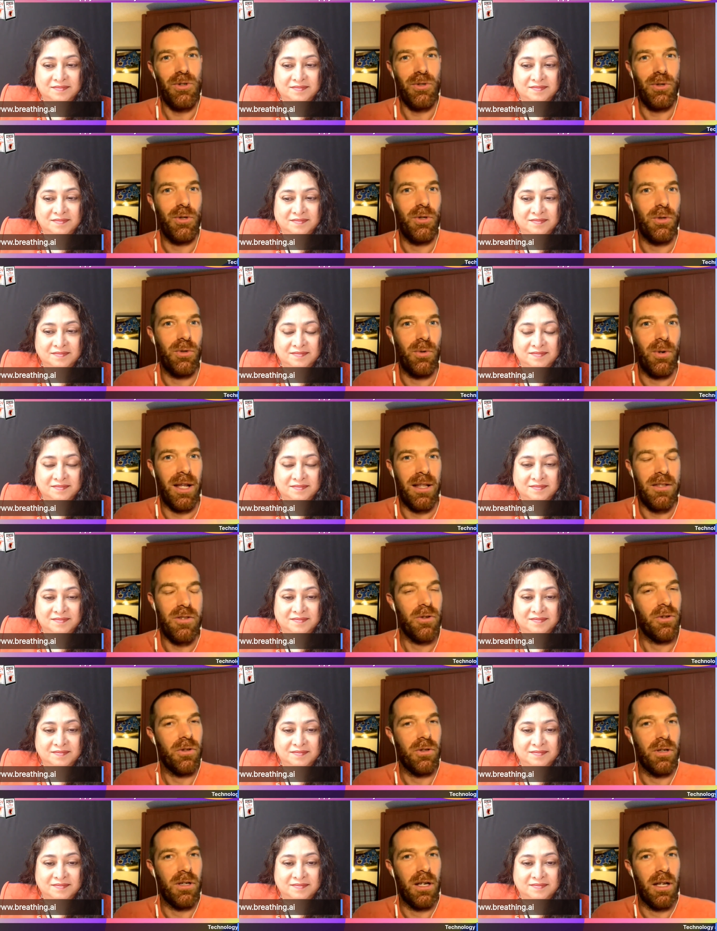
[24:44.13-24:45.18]
Speaker 1: so it runs
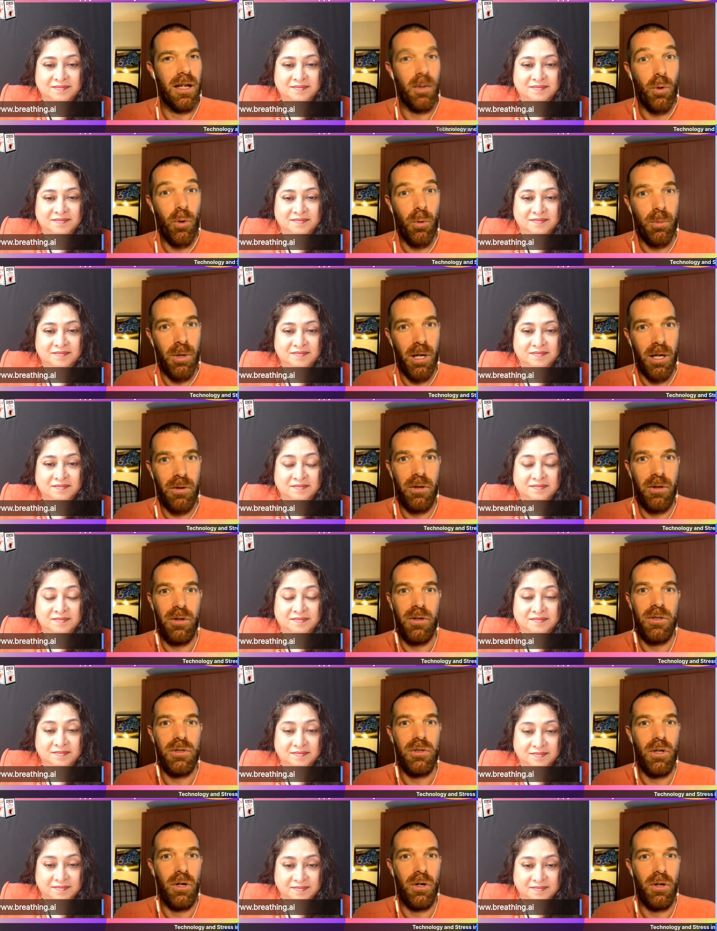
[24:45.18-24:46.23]
on Chrome
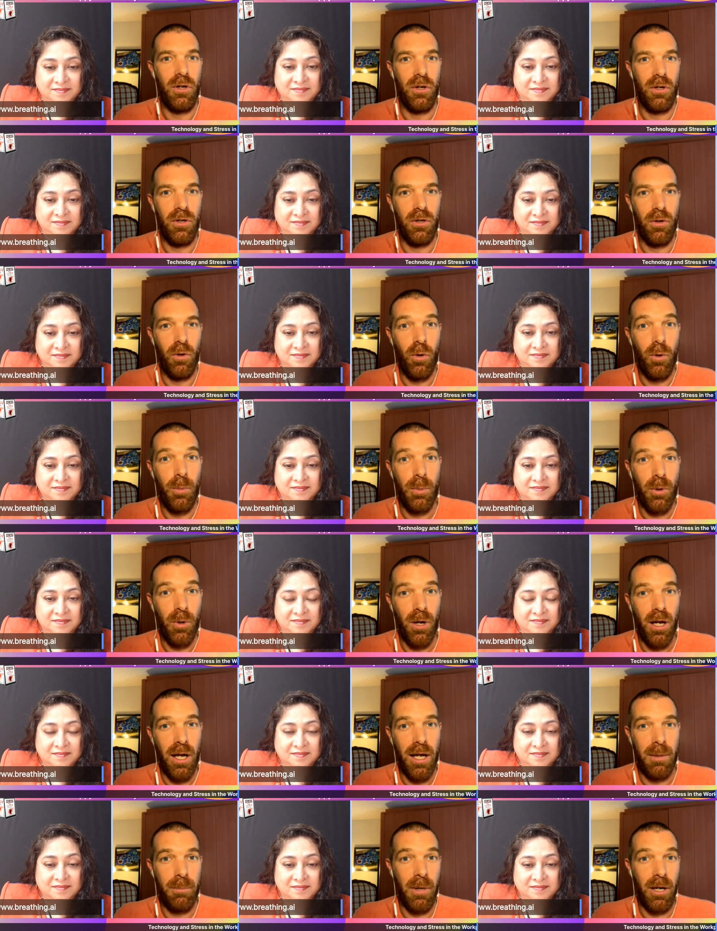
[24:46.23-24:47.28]
browsers, on
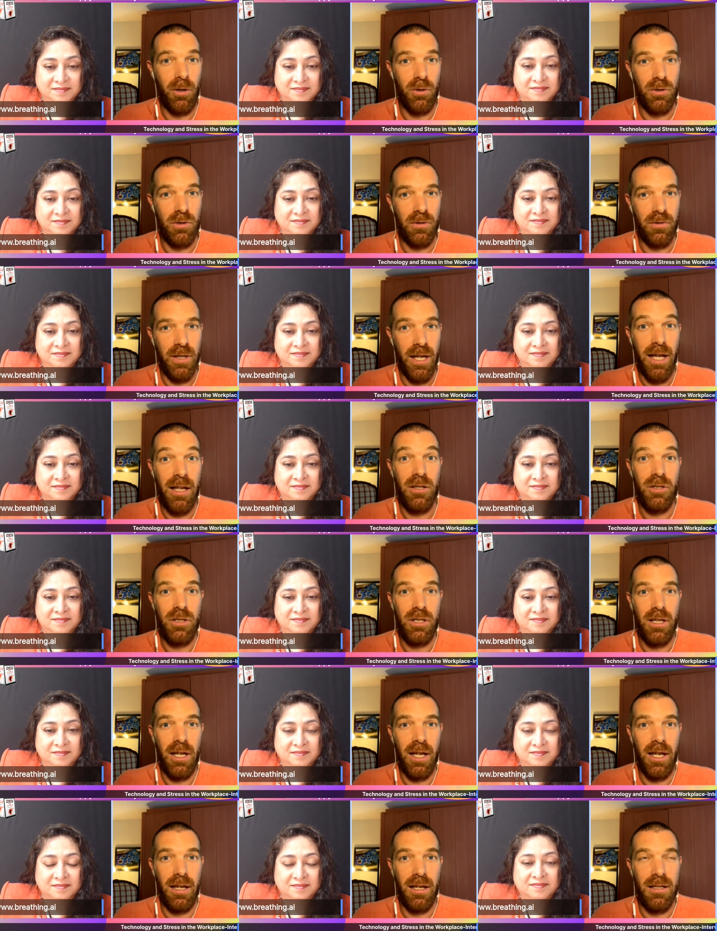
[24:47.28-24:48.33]
Opera and Microsoft Edge
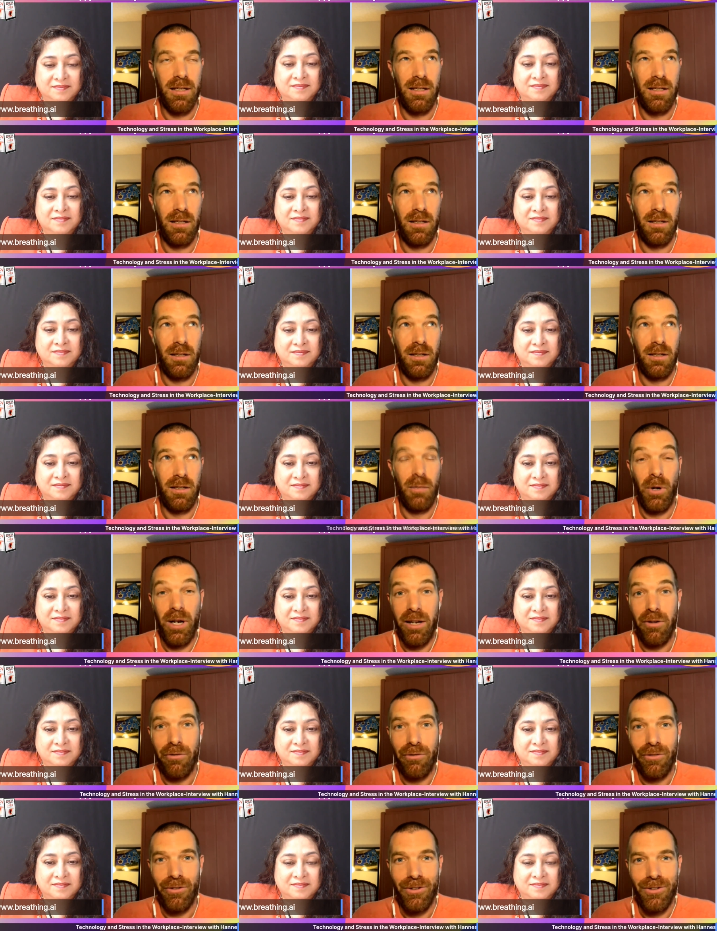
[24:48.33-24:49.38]
and uh,
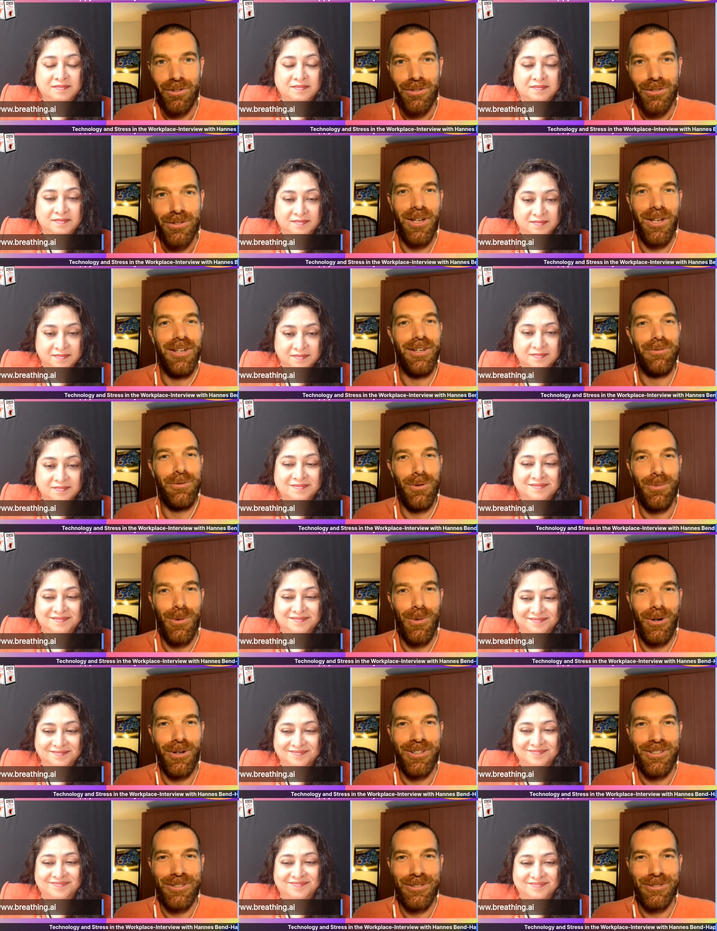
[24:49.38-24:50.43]
Brave, so and a few
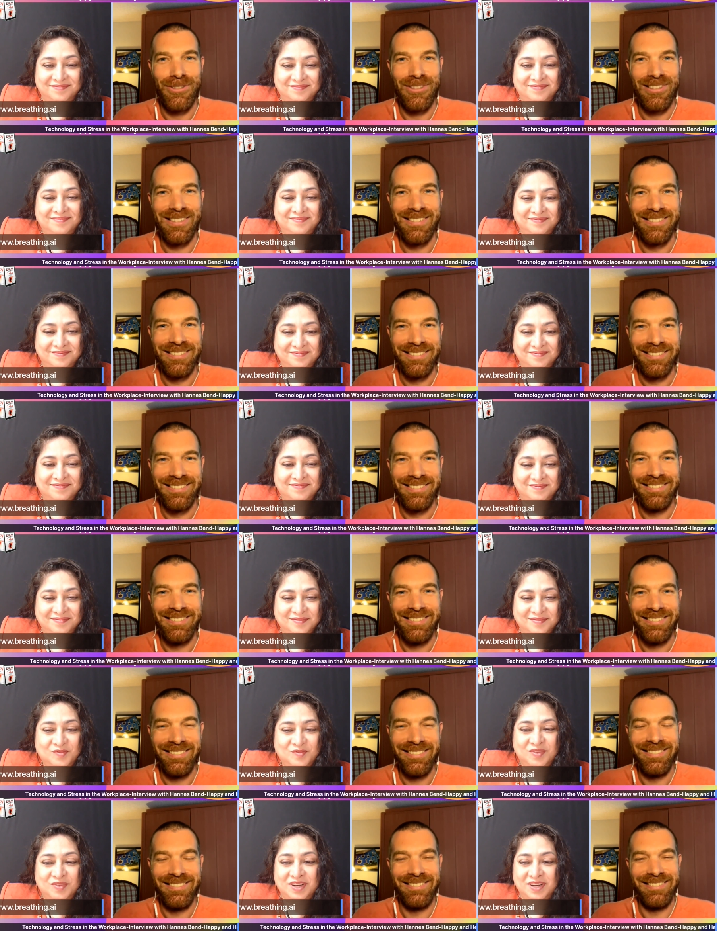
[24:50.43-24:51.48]
Speaker 2: more soon
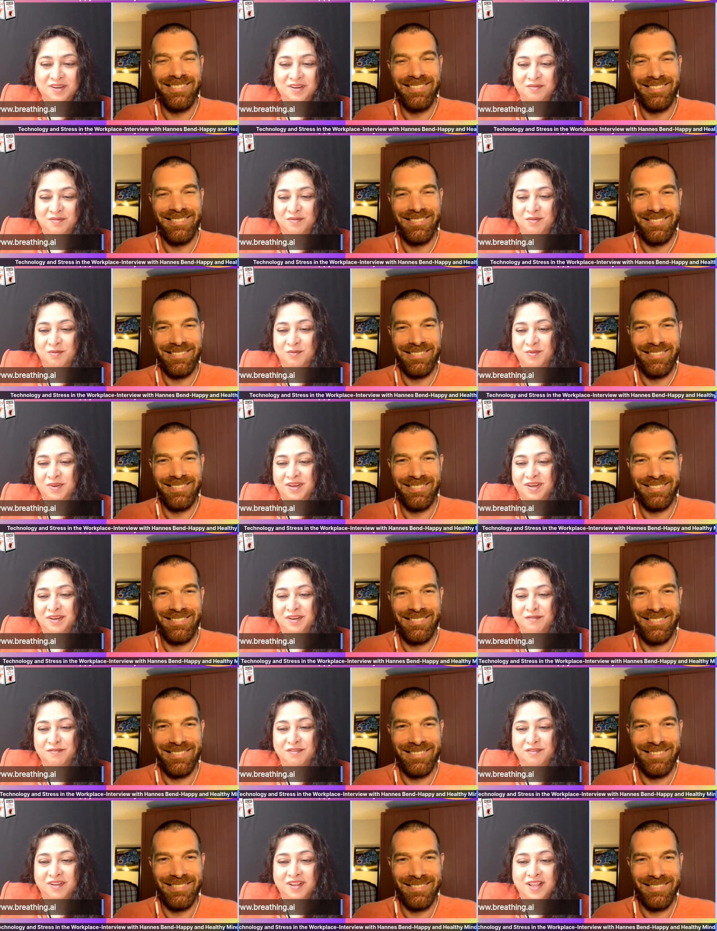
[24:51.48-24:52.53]
wonderful,
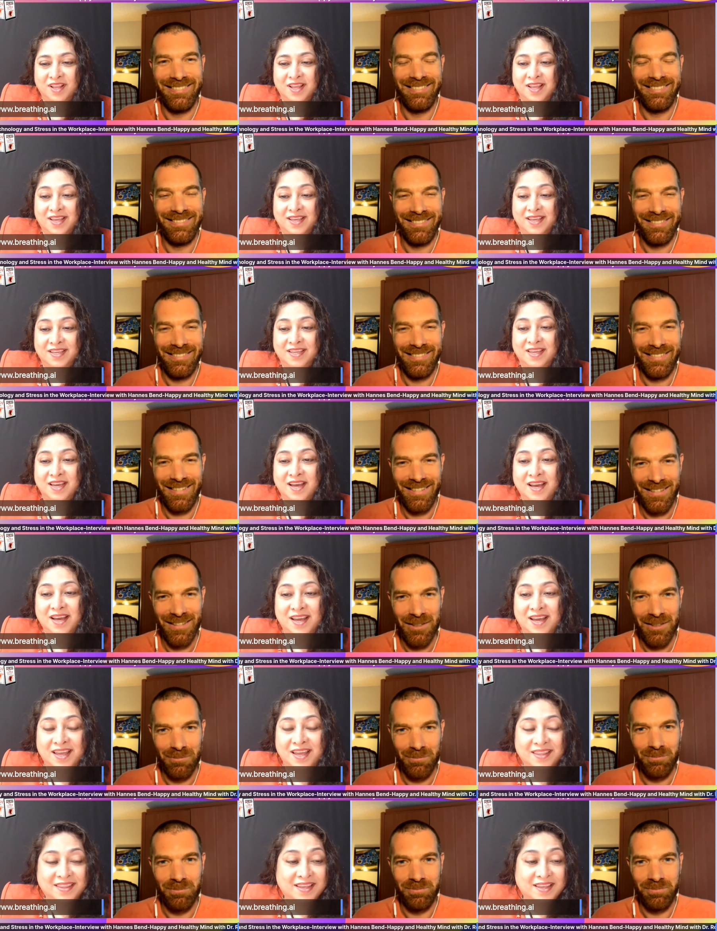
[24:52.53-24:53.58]
wonderful. Yeah,
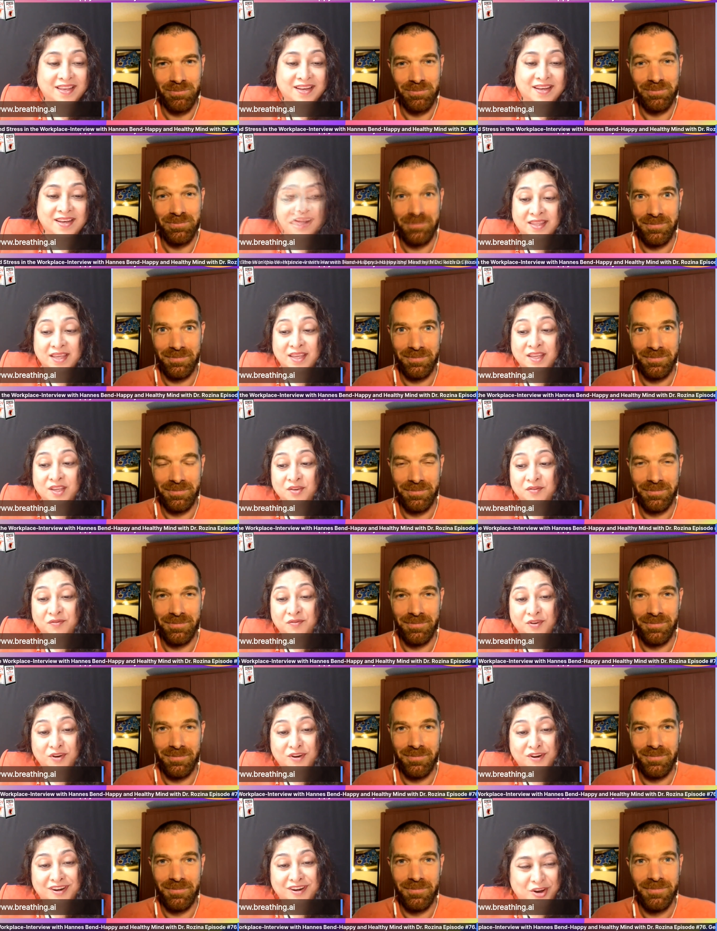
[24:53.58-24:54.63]
and then thank you
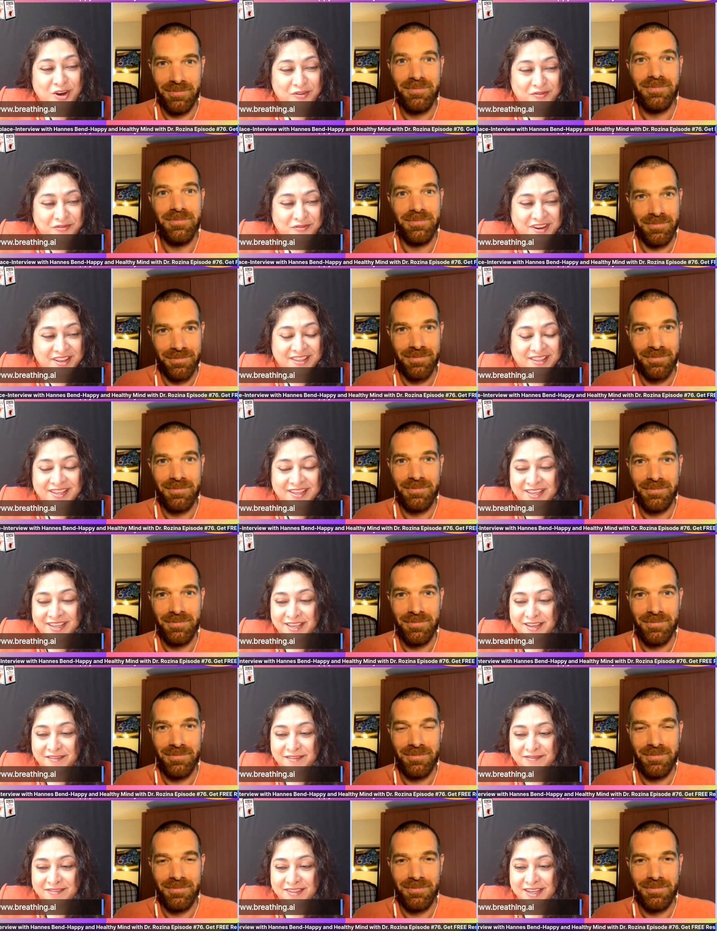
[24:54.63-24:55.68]
for offering the
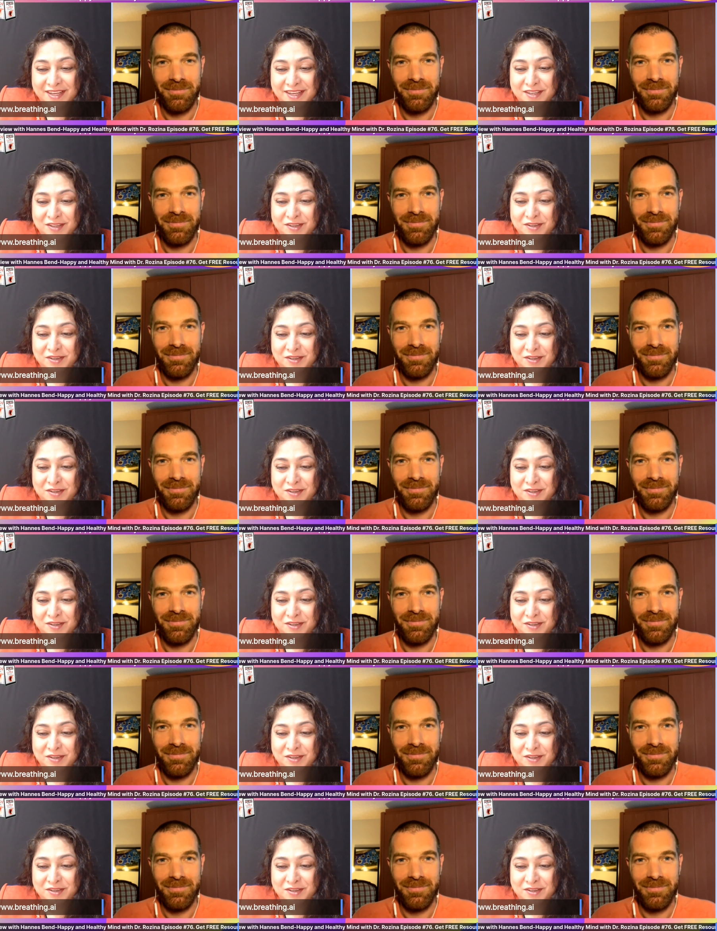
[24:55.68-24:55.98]
gift that